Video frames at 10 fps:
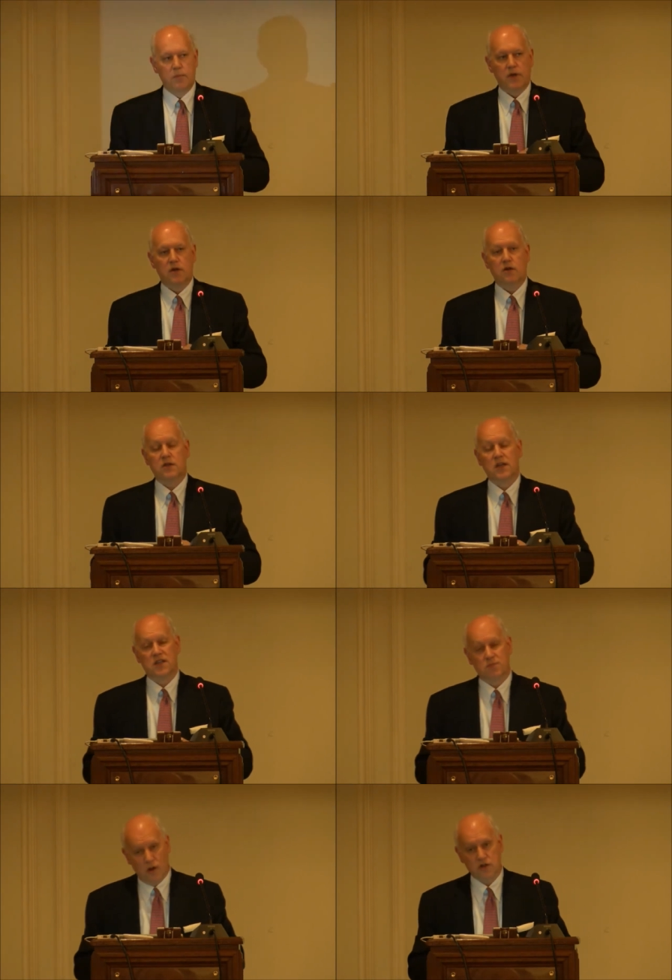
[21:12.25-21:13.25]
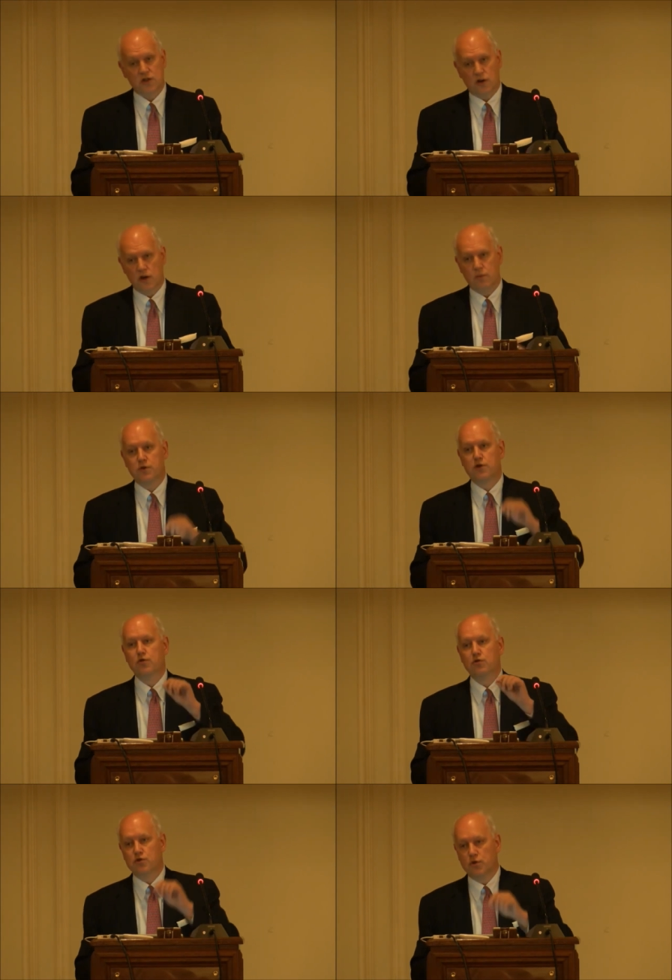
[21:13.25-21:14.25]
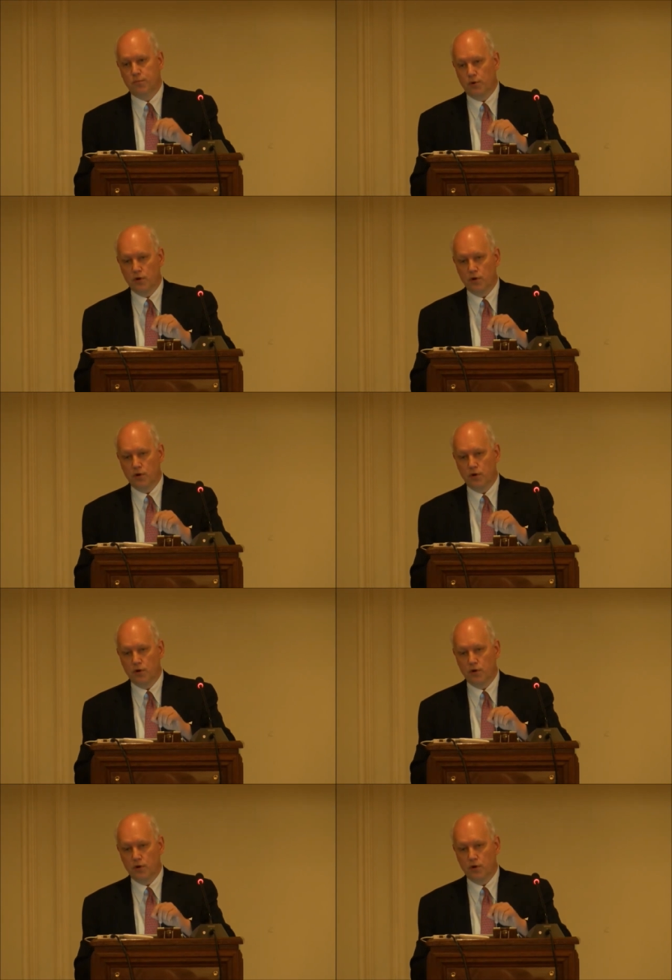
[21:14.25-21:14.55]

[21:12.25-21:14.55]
Because in small startups, you use the